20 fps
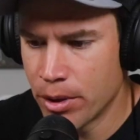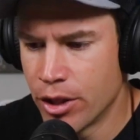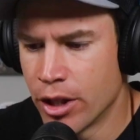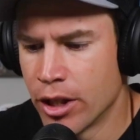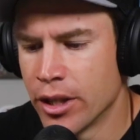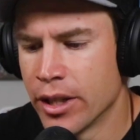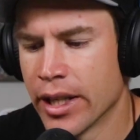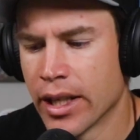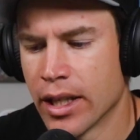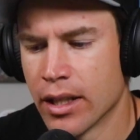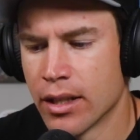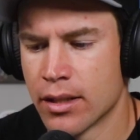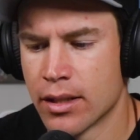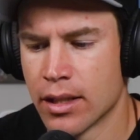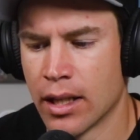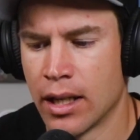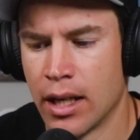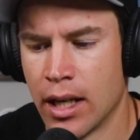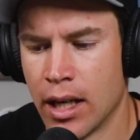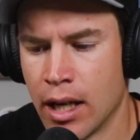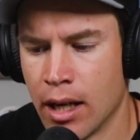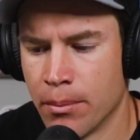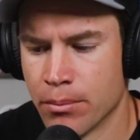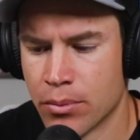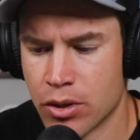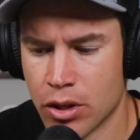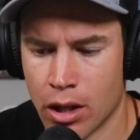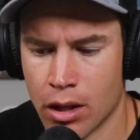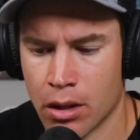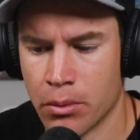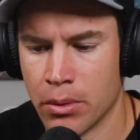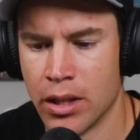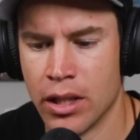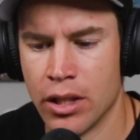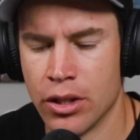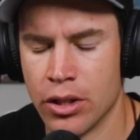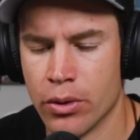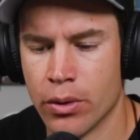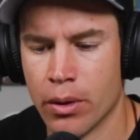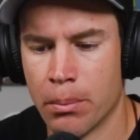to Dirt Diggers. Sorry we
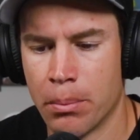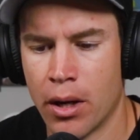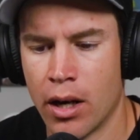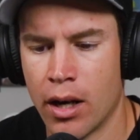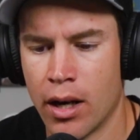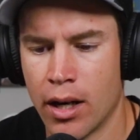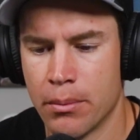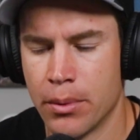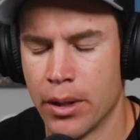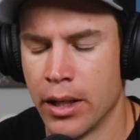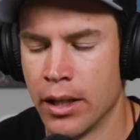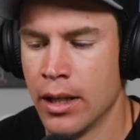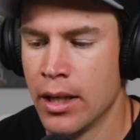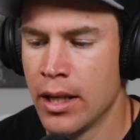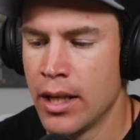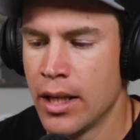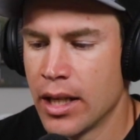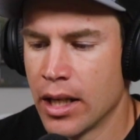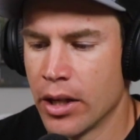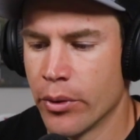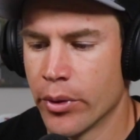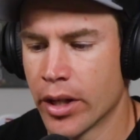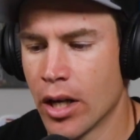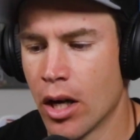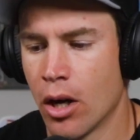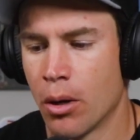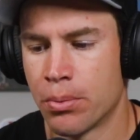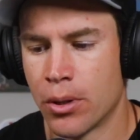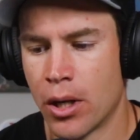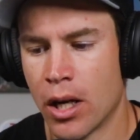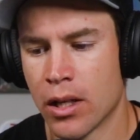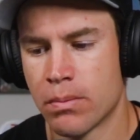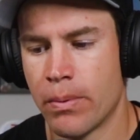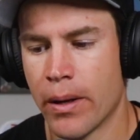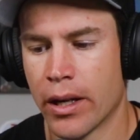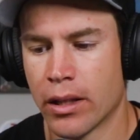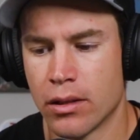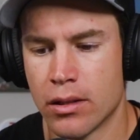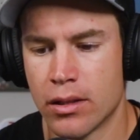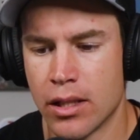didn't do a pod, but here we go.
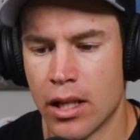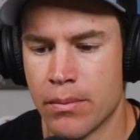Prospectors